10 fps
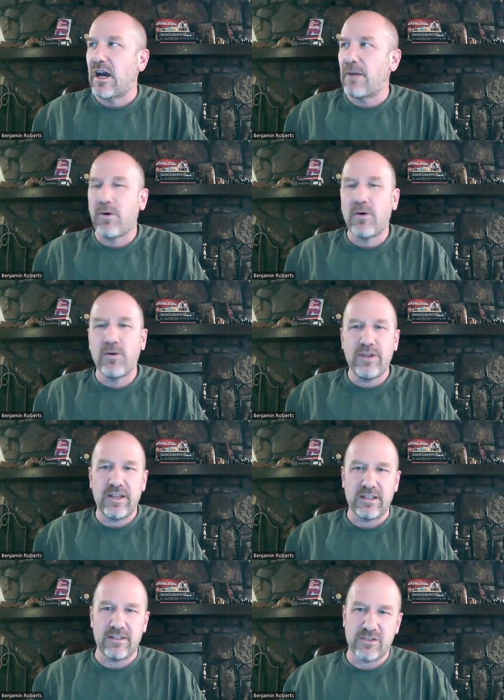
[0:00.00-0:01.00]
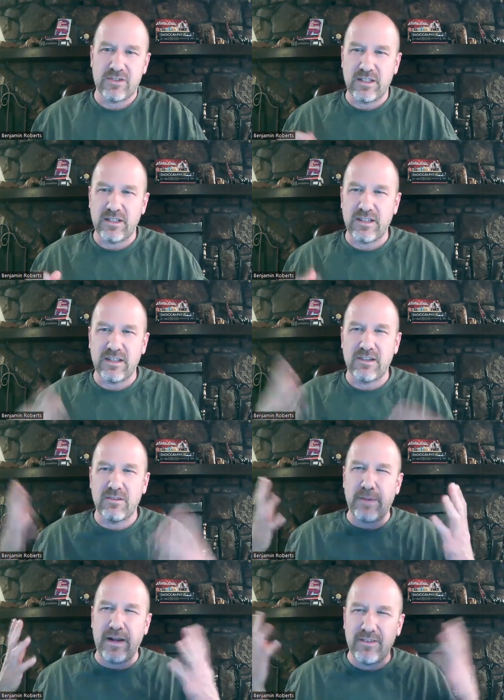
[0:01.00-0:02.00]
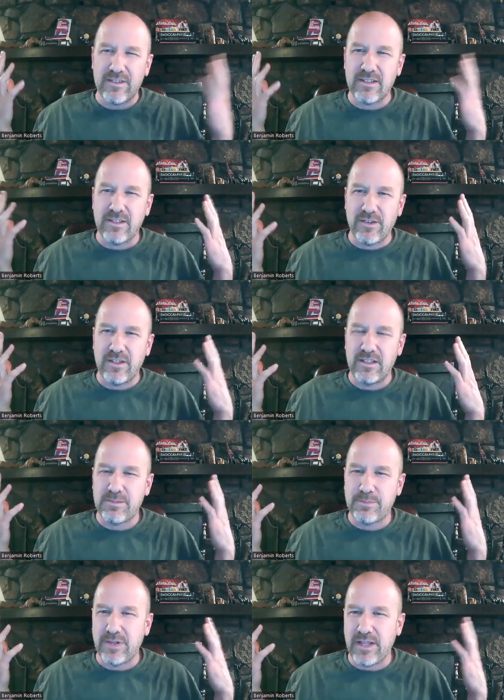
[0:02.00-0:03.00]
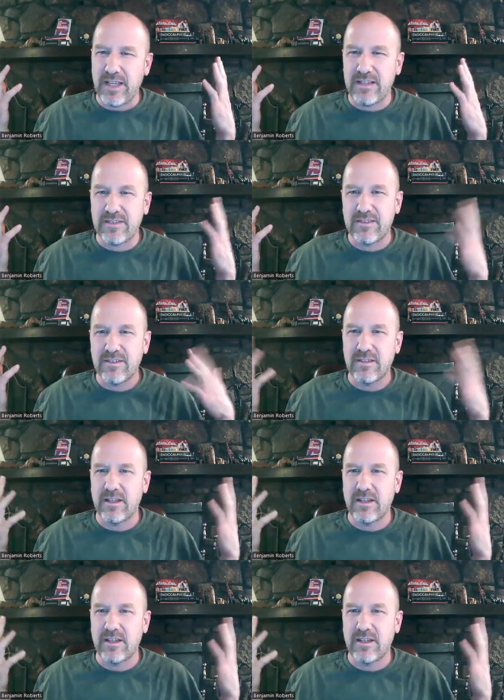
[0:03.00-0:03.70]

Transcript: I'm holding it's like you're balancing all these plates,